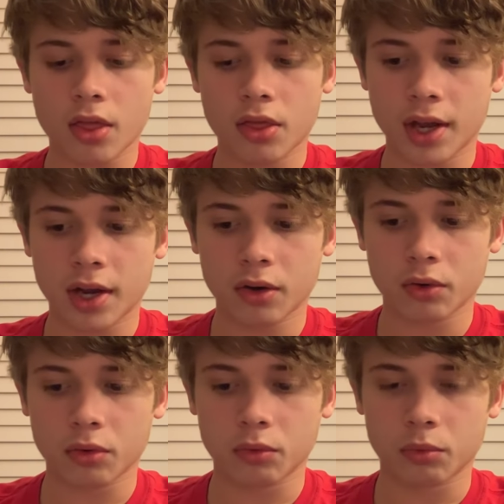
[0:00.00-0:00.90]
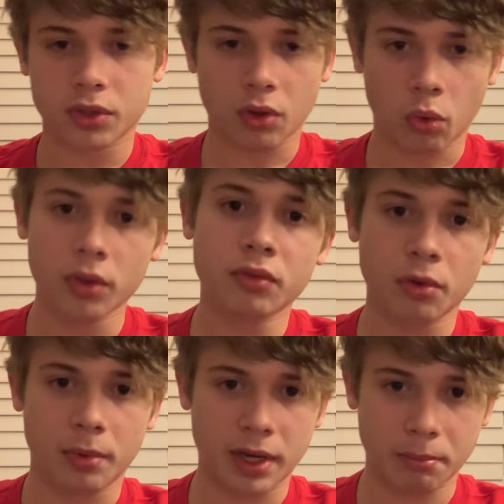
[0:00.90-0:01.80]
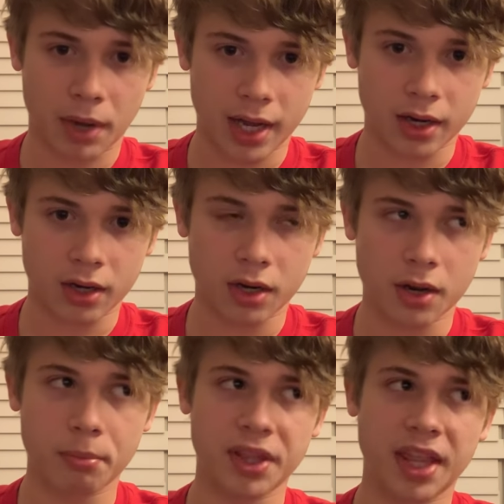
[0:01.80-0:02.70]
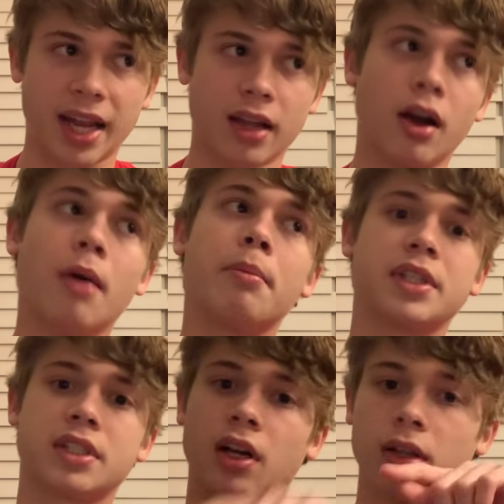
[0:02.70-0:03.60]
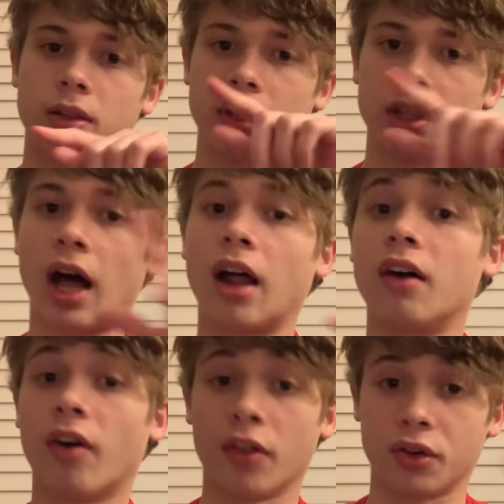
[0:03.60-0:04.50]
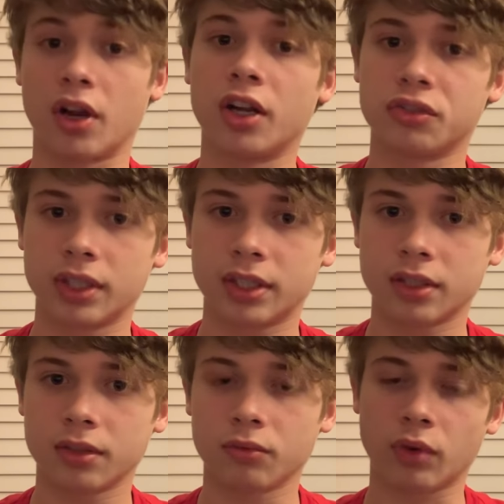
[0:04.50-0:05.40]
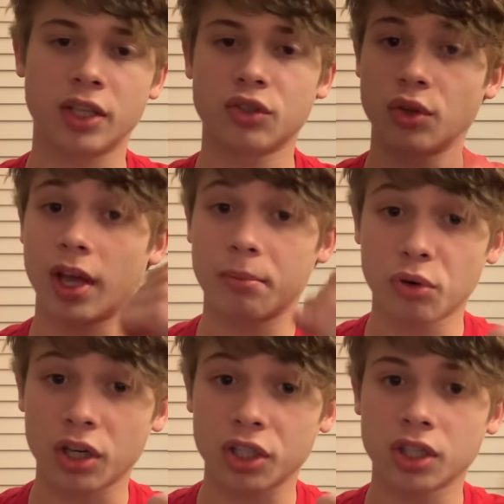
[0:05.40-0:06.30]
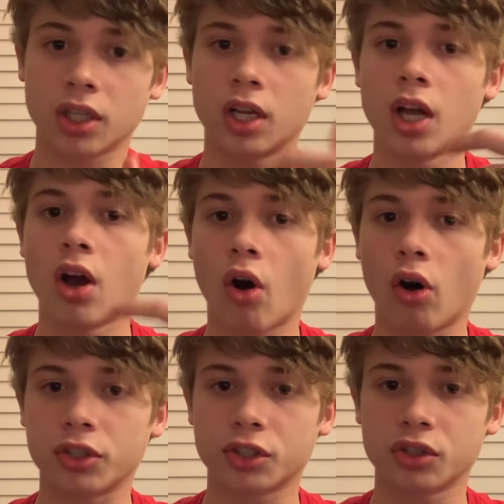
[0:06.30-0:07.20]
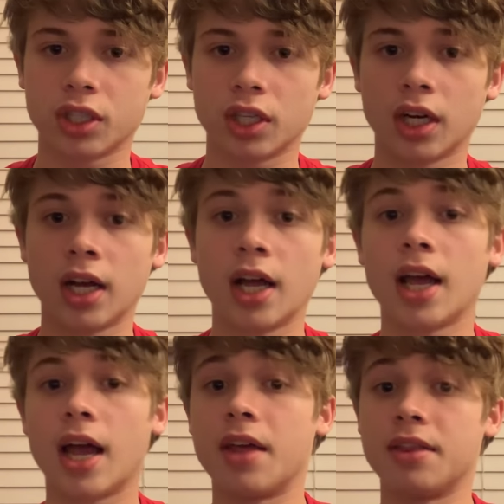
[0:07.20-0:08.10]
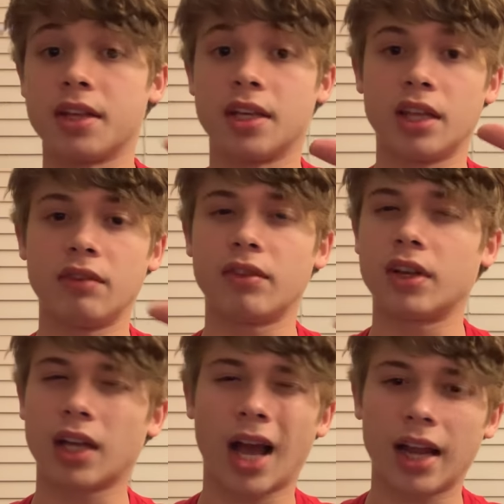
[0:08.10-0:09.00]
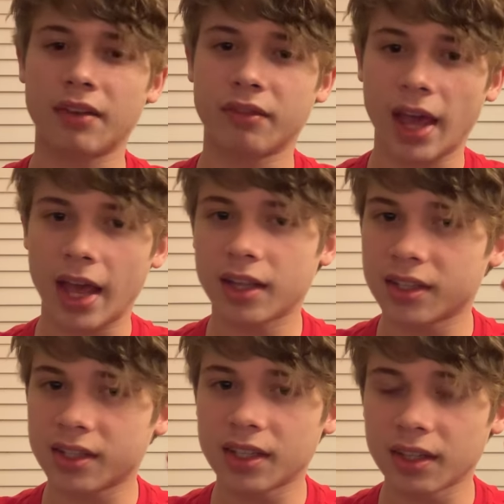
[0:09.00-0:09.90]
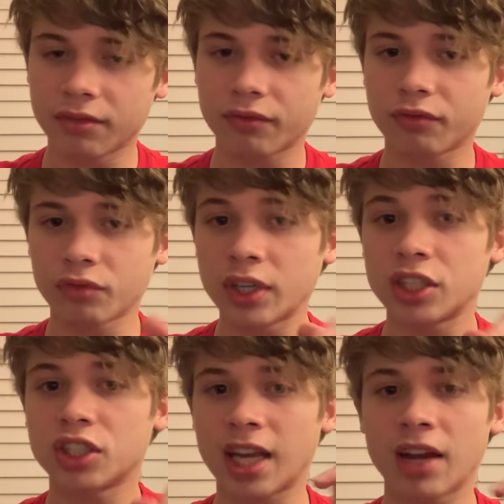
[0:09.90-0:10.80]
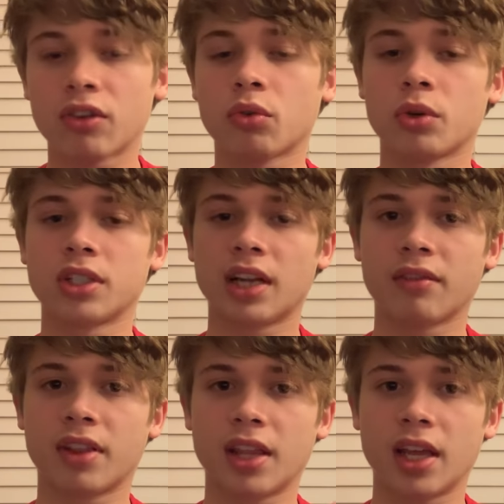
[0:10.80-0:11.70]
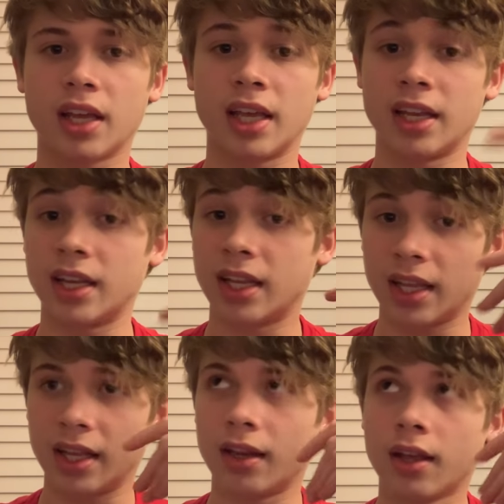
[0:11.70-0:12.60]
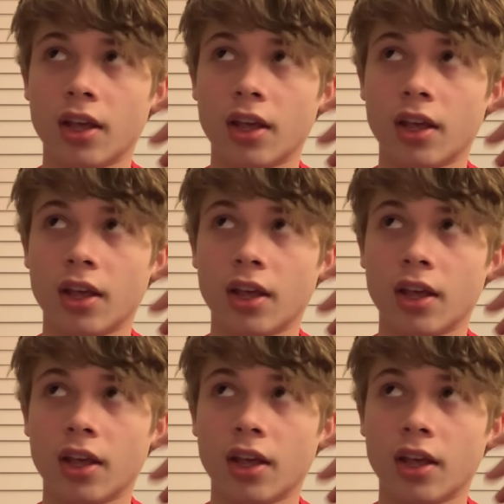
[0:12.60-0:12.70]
There was the Holy Roman Empire, but that encompassed a lot of other countries, right? So you had Prussia, Austria, and then even kind of French territories and everything in